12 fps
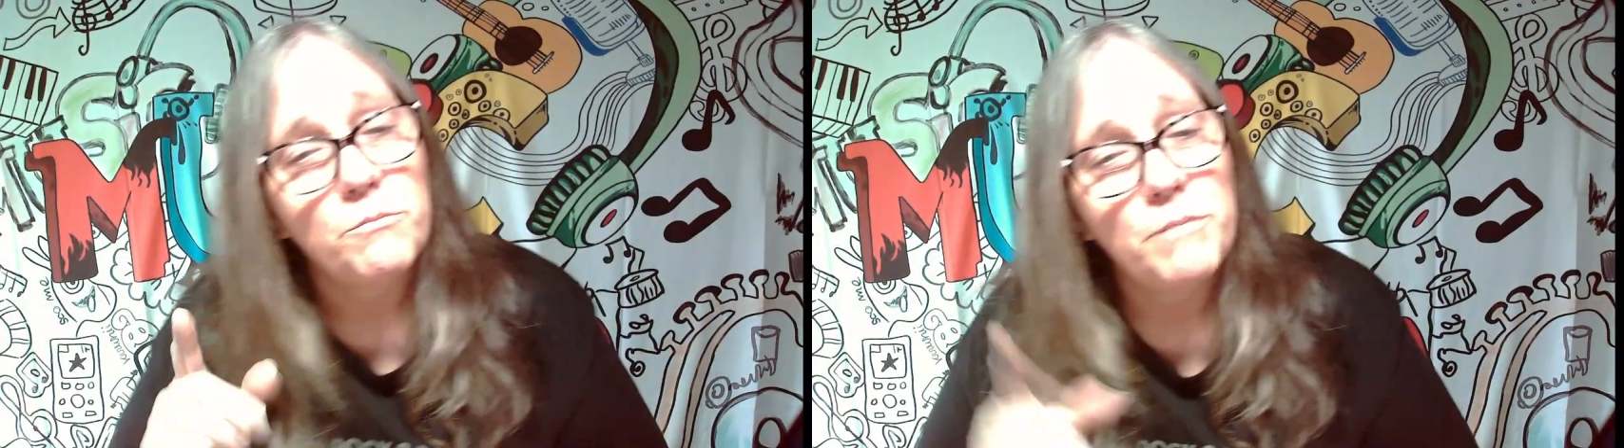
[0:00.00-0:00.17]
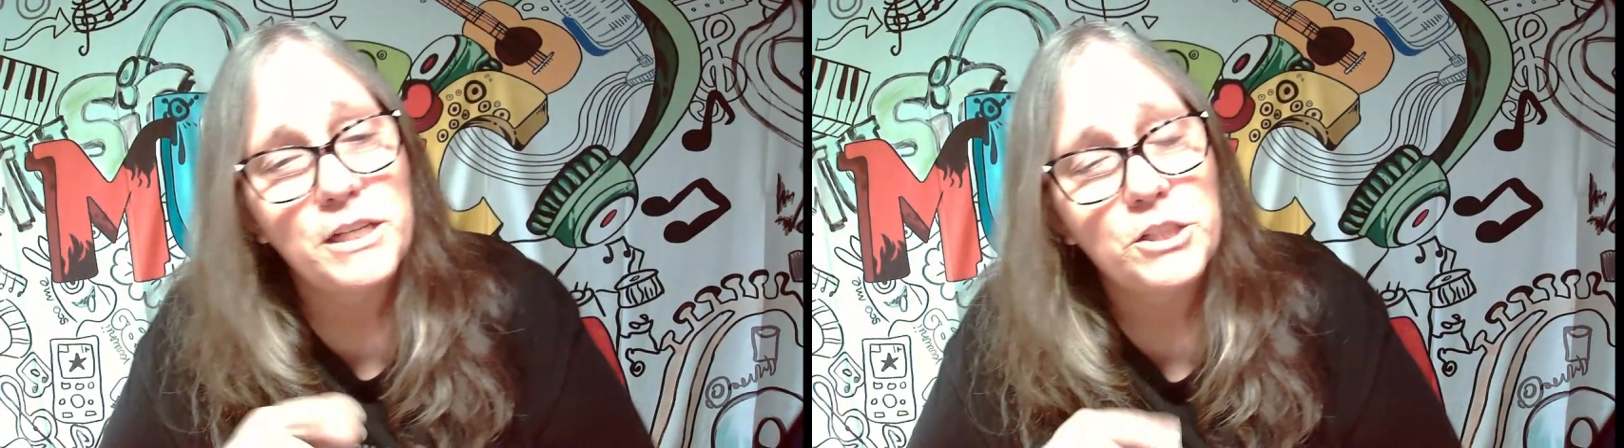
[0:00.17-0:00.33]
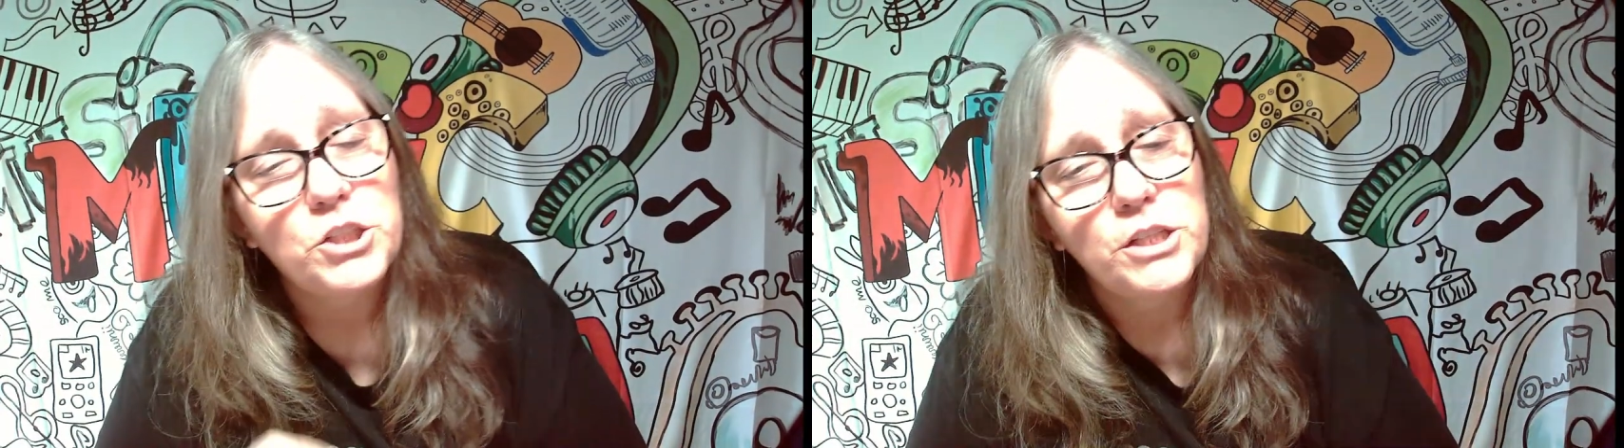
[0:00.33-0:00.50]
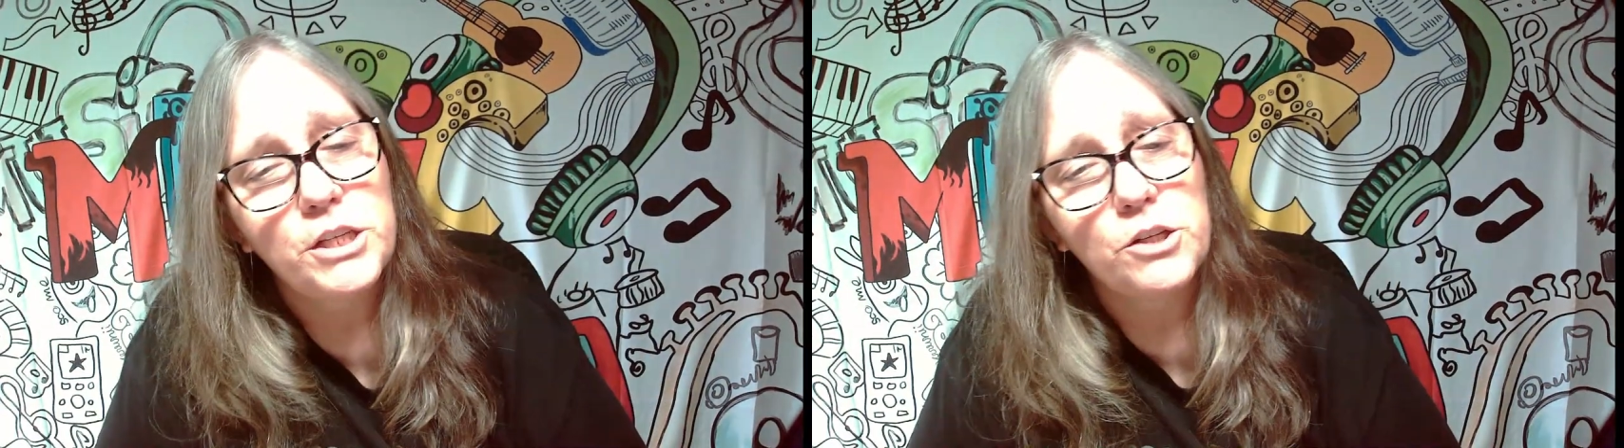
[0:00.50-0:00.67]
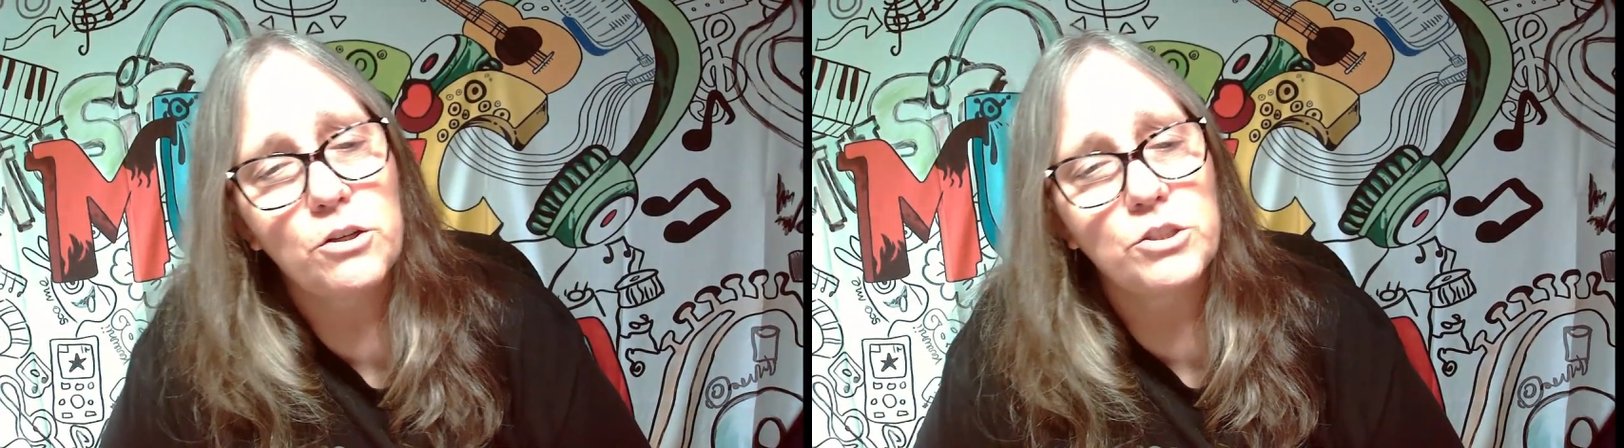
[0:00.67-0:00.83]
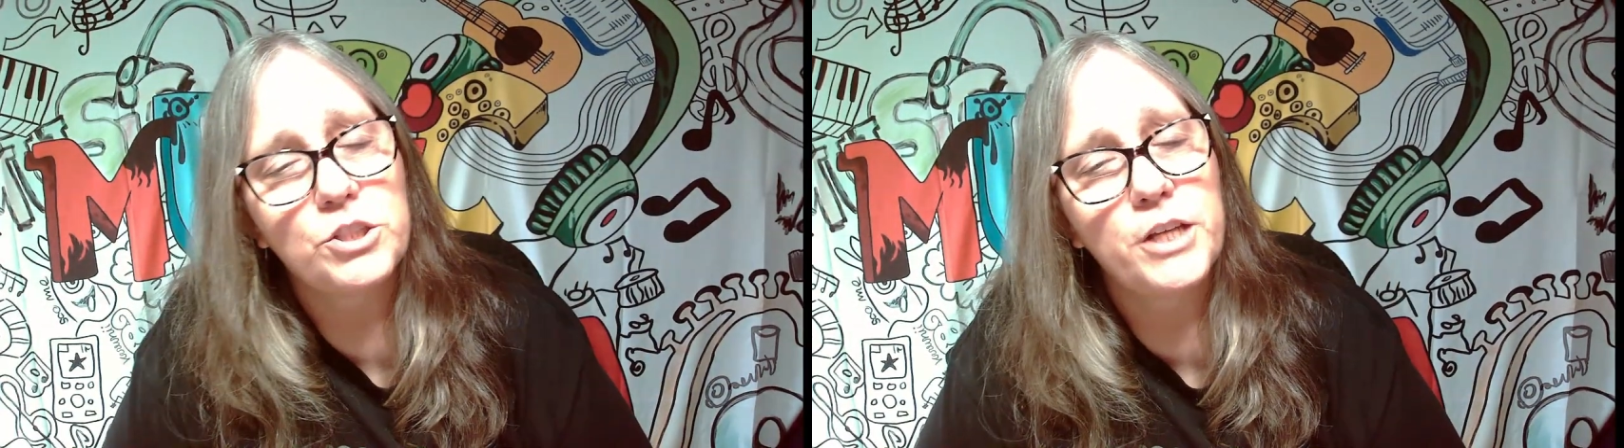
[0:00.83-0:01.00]
Make sure that you
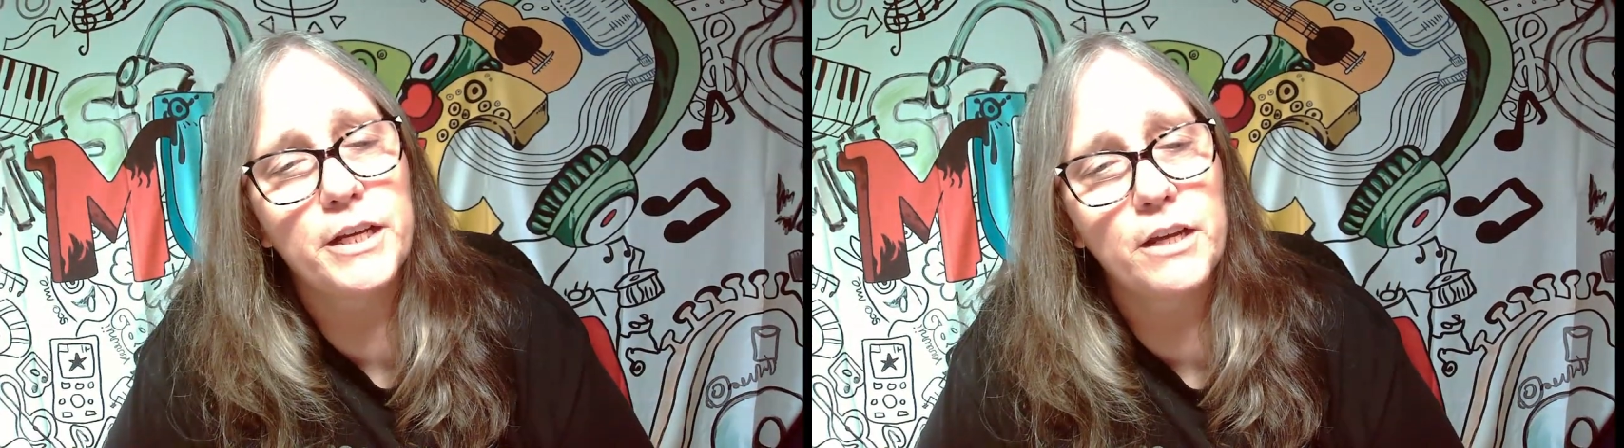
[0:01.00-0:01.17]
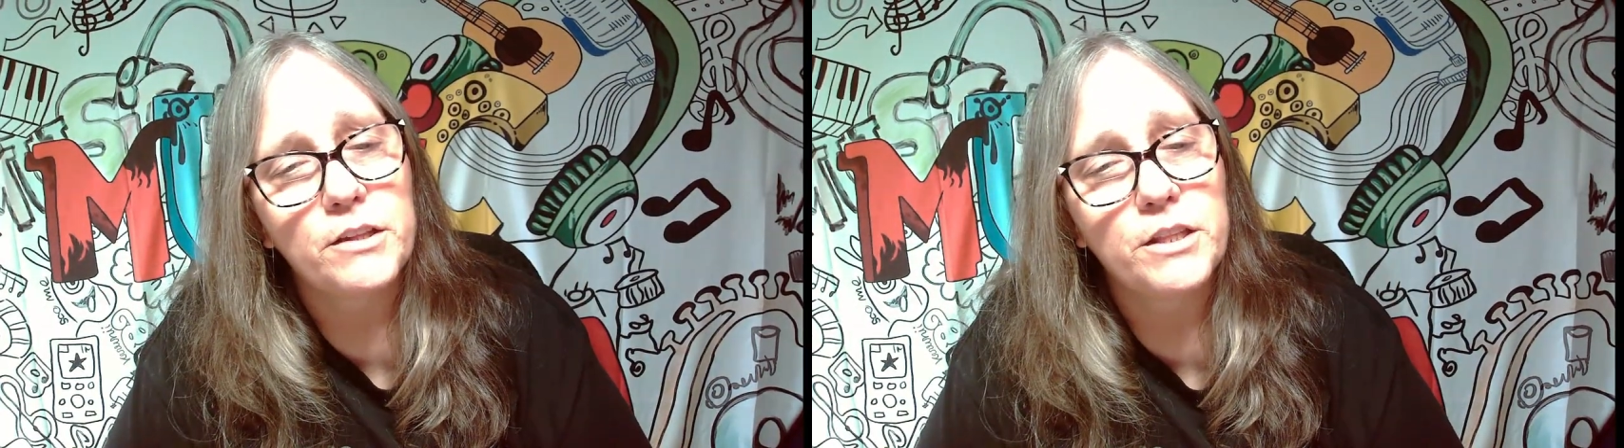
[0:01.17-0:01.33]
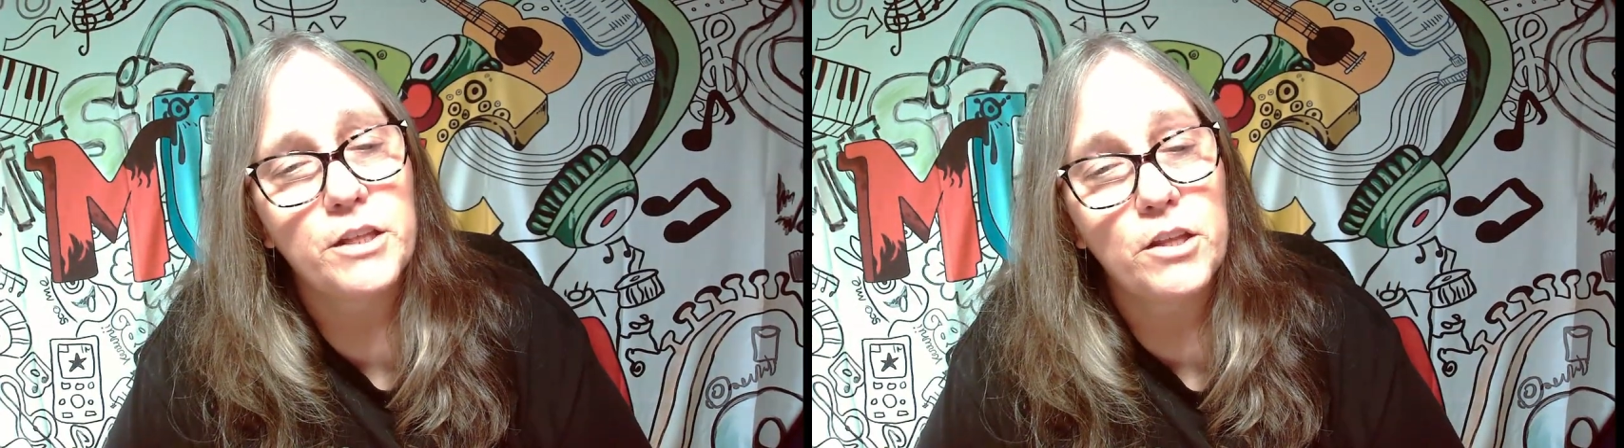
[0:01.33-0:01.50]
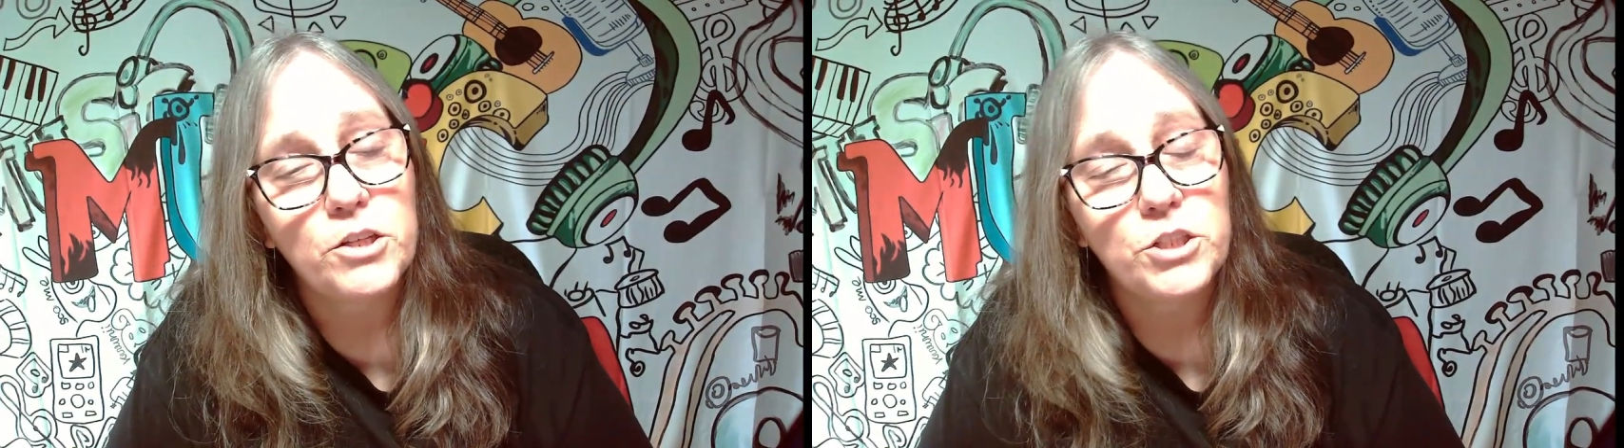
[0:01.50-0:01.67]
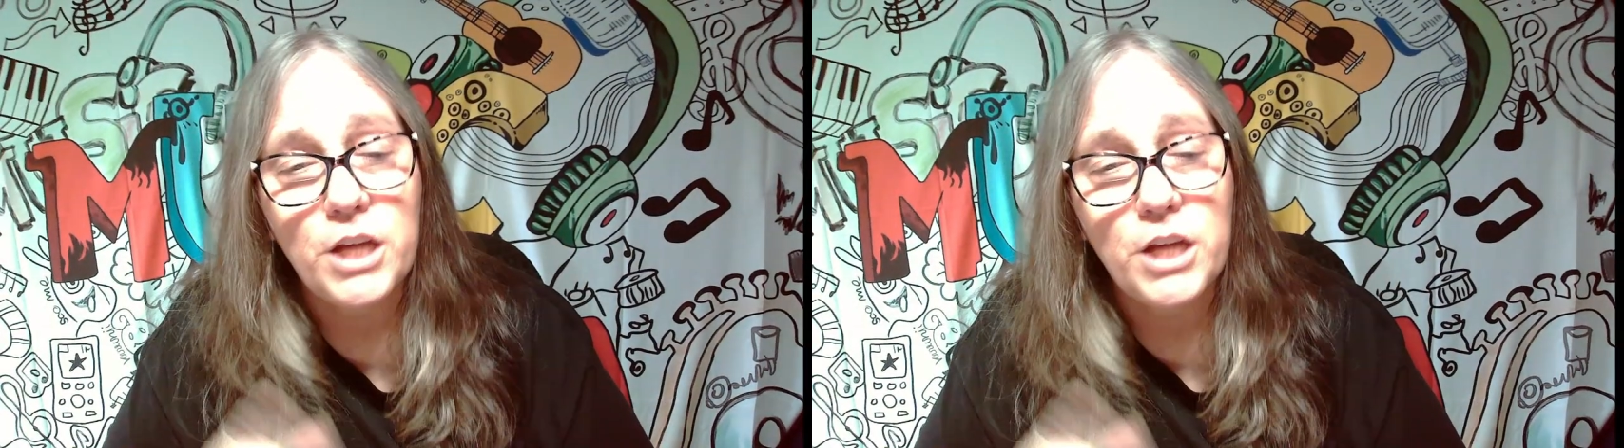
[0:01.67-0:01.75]
go check out the other